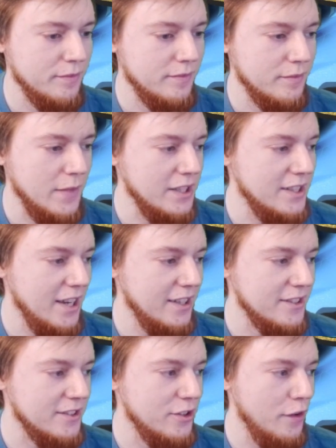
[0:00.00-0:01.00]
My deck
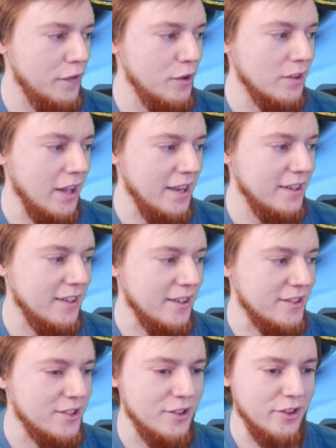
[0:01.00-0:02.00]
has so few land in it, too.